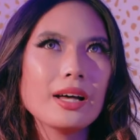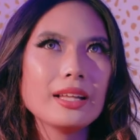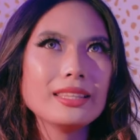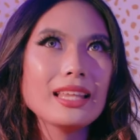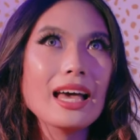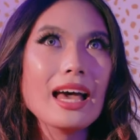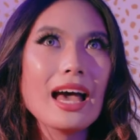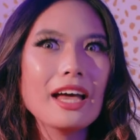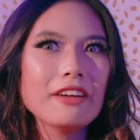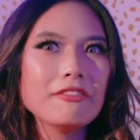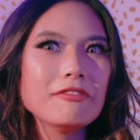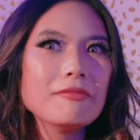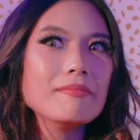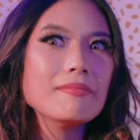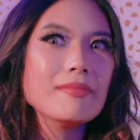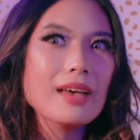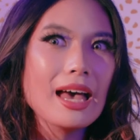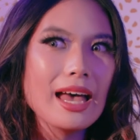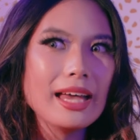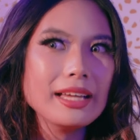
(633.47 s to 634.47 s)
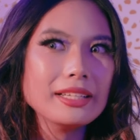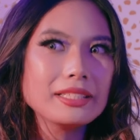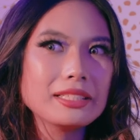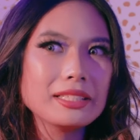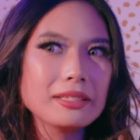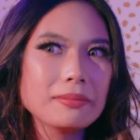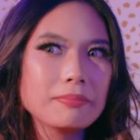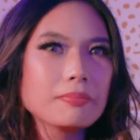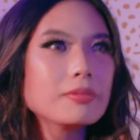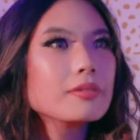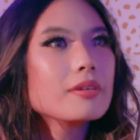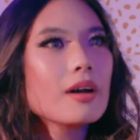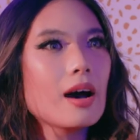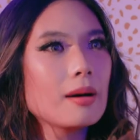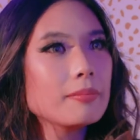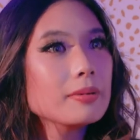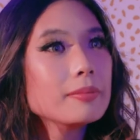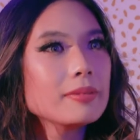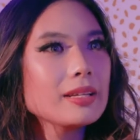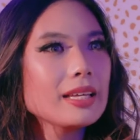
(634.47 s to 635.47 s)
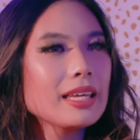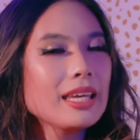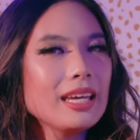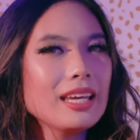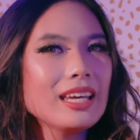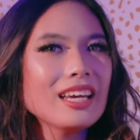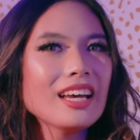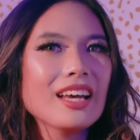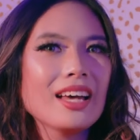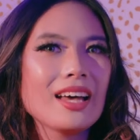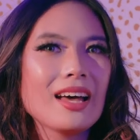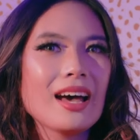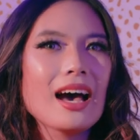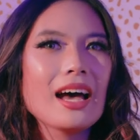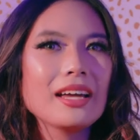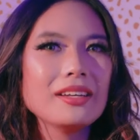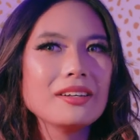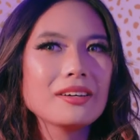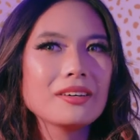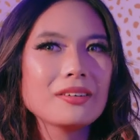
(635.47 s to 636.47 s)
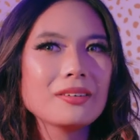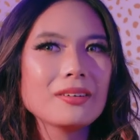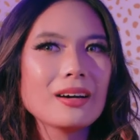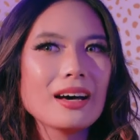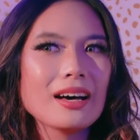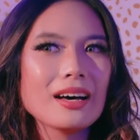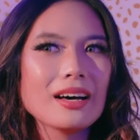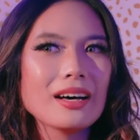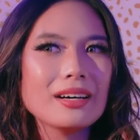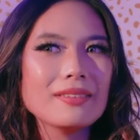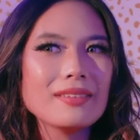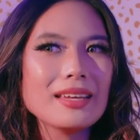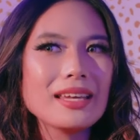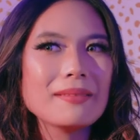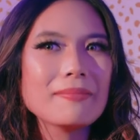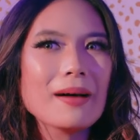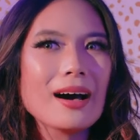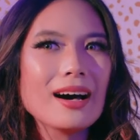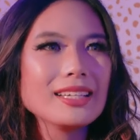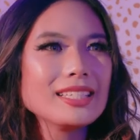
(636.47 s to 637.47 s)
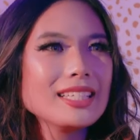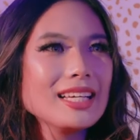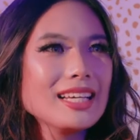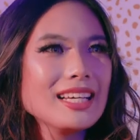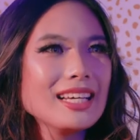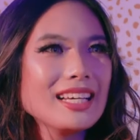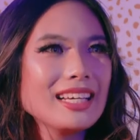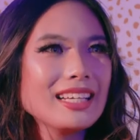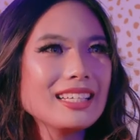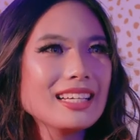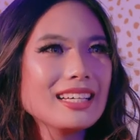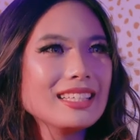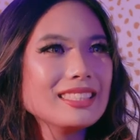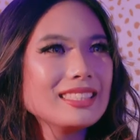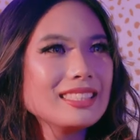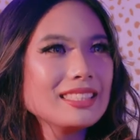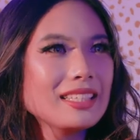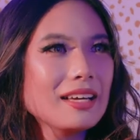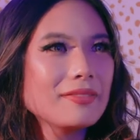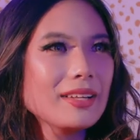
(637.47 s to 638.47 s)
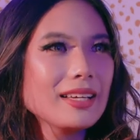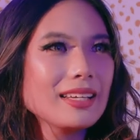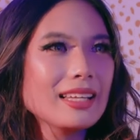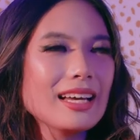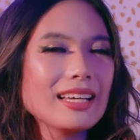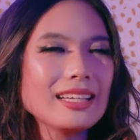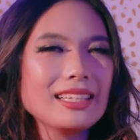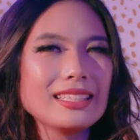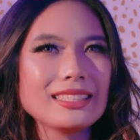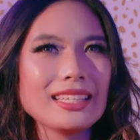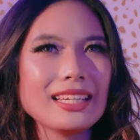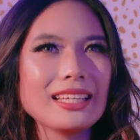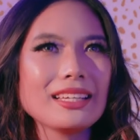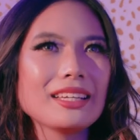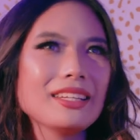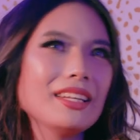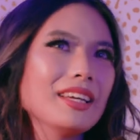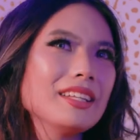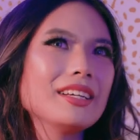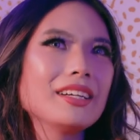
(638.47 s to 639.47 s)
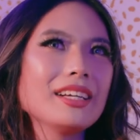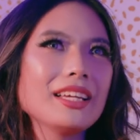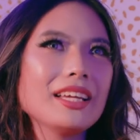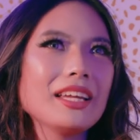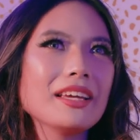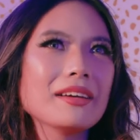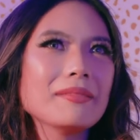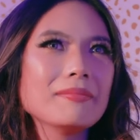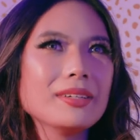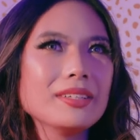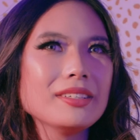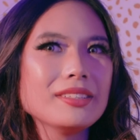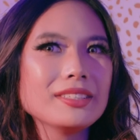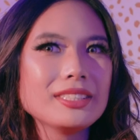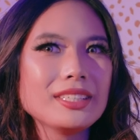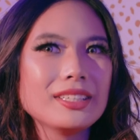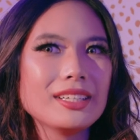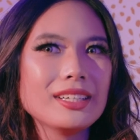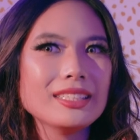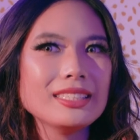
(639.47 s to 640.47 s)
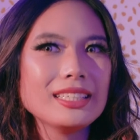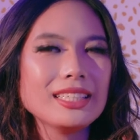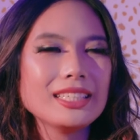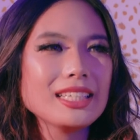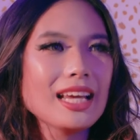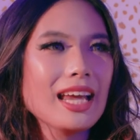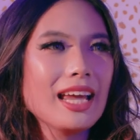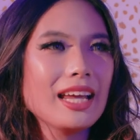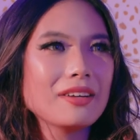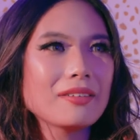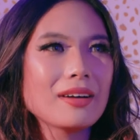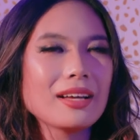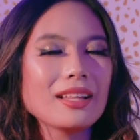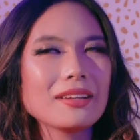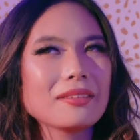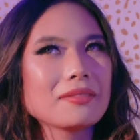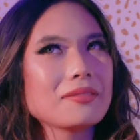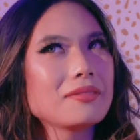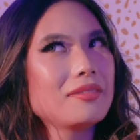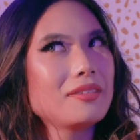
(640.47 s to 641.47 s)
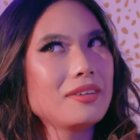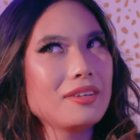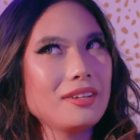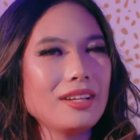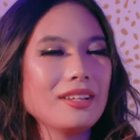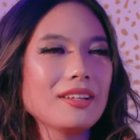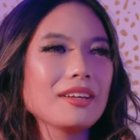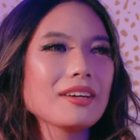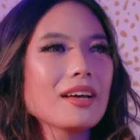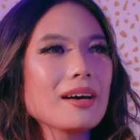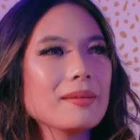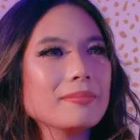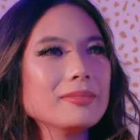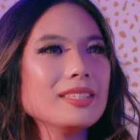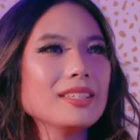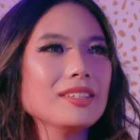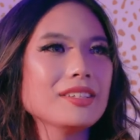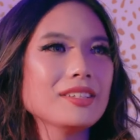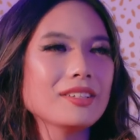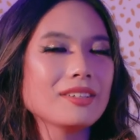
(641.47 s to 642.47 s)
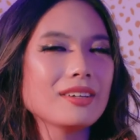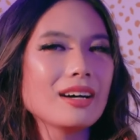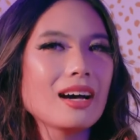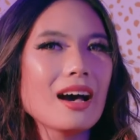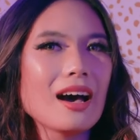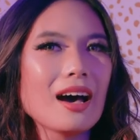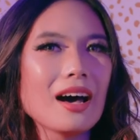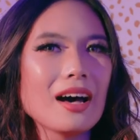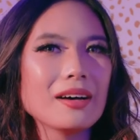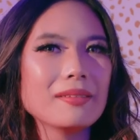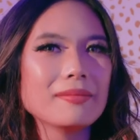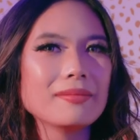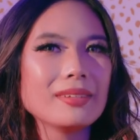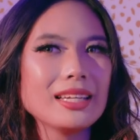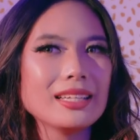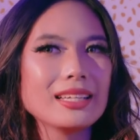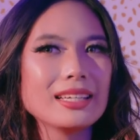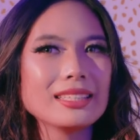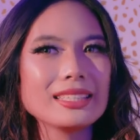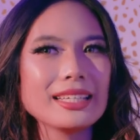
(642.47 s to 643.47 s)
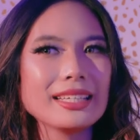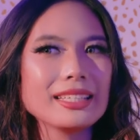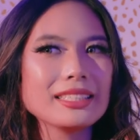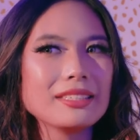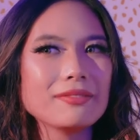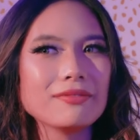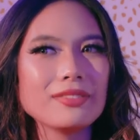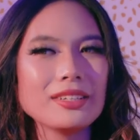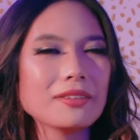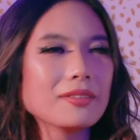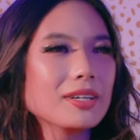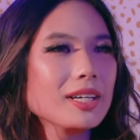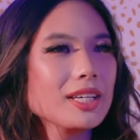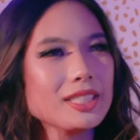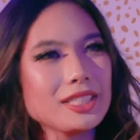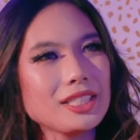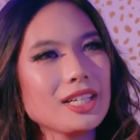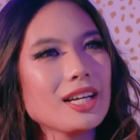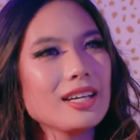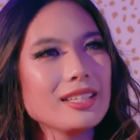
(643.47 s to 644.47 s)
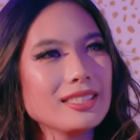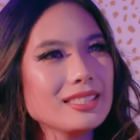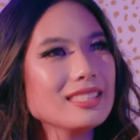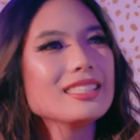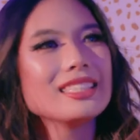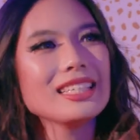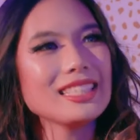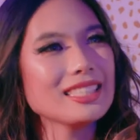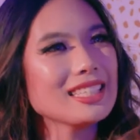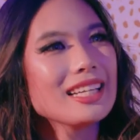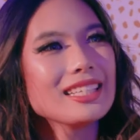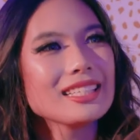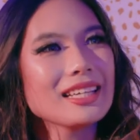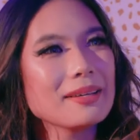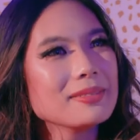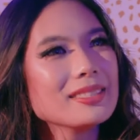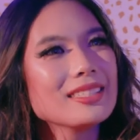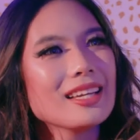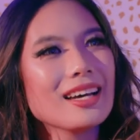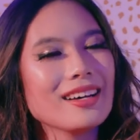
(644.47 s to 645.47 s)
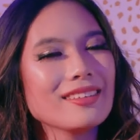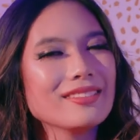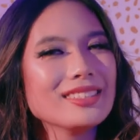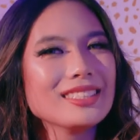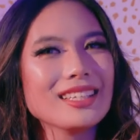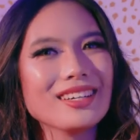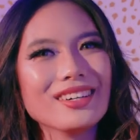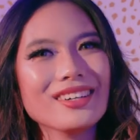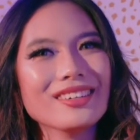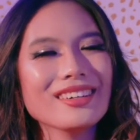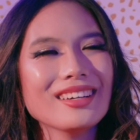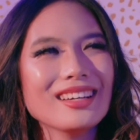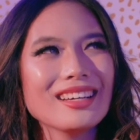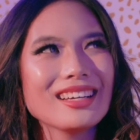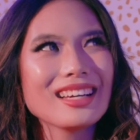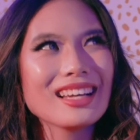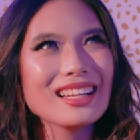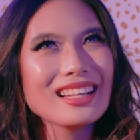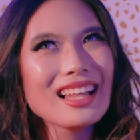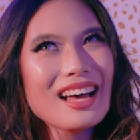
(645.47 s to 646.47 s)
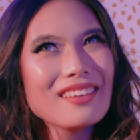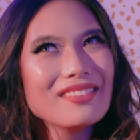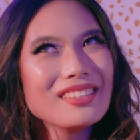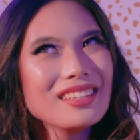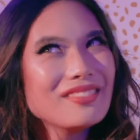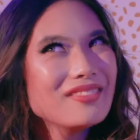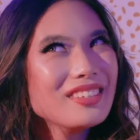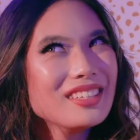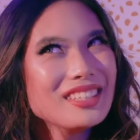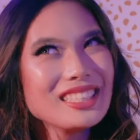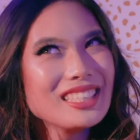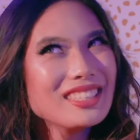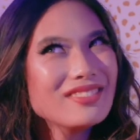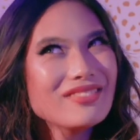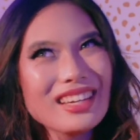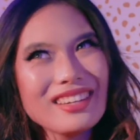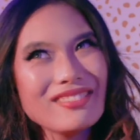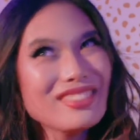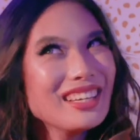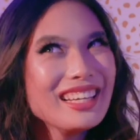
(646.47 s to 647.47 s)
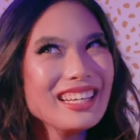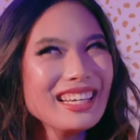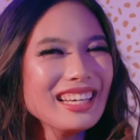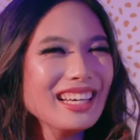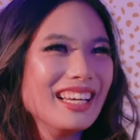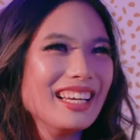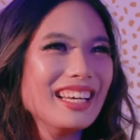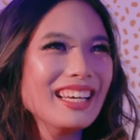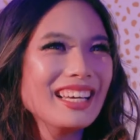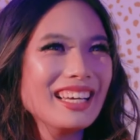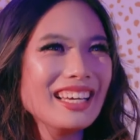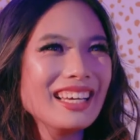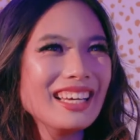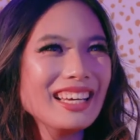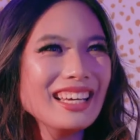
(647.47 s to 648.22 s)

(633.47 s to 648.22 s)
that I've met, probably. I know, Apache does stuff like that. He's, like, another EDM producer and DJ who I, like, really look up to. He does, like, symphony orchestra and DJing type stuff, so collab in the future, maybe?